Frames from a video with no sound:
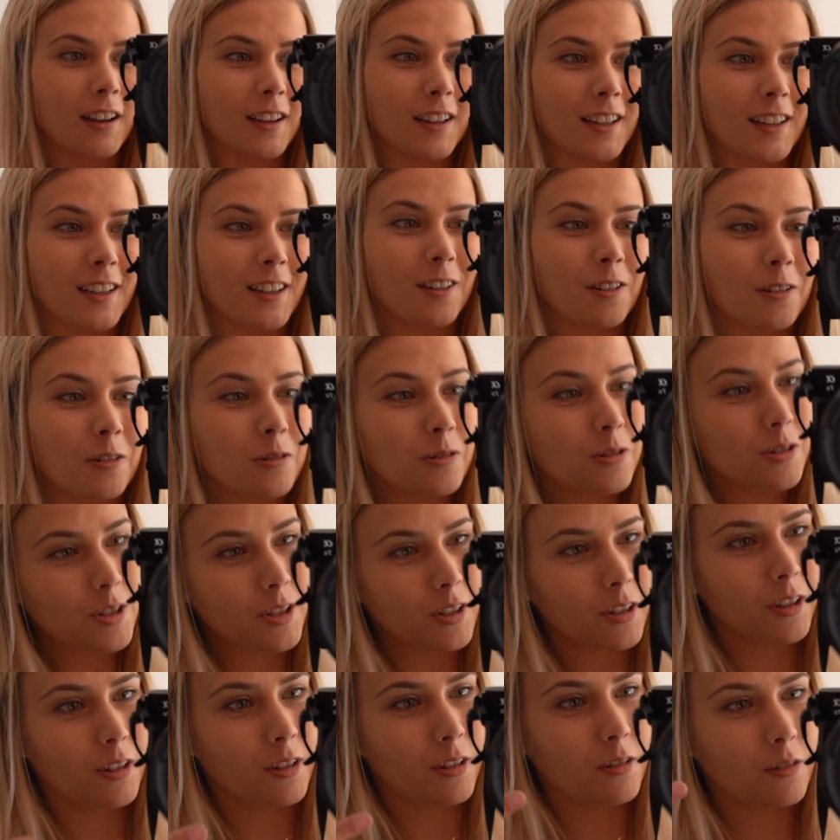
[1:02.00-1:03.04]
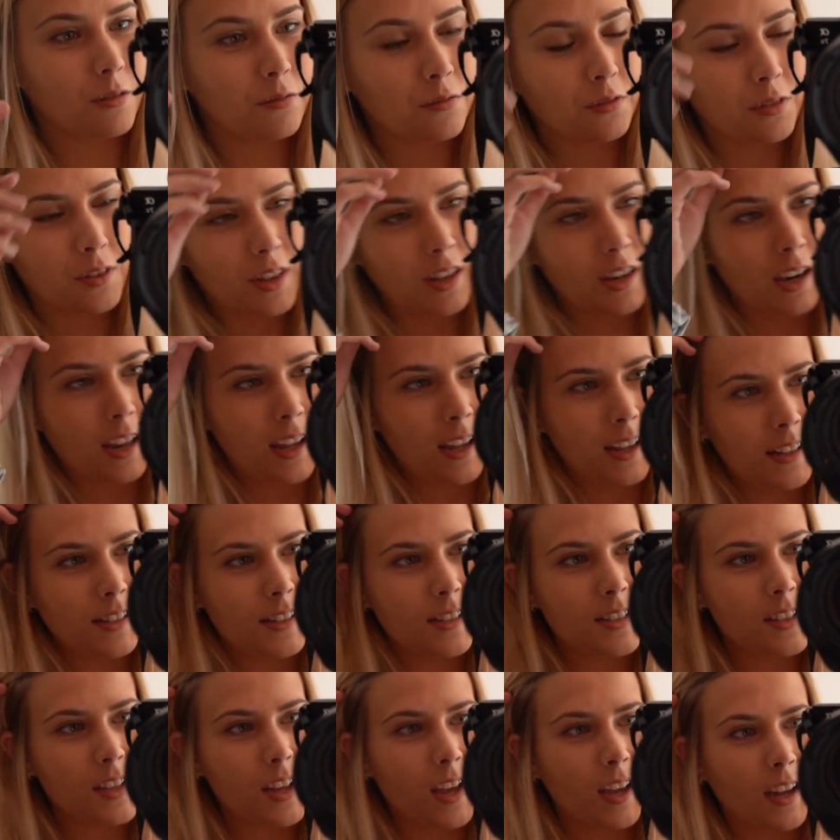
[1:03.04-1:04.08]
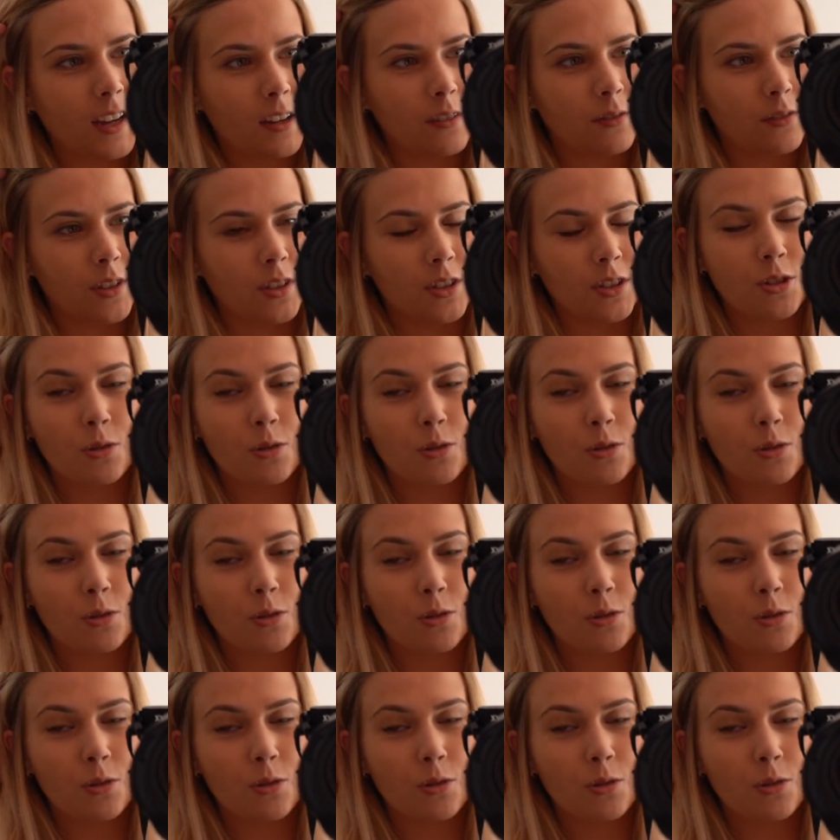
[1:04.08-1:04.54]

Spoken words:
I also, for the lens, have a